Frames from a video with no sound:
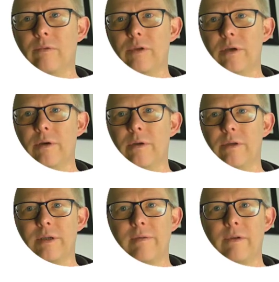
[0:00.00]
returned
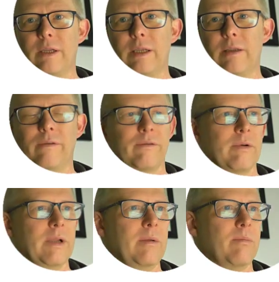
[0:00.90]

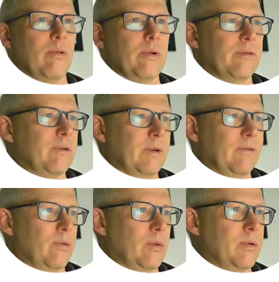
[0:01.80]

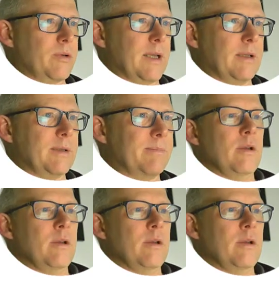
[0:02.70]
73.34%.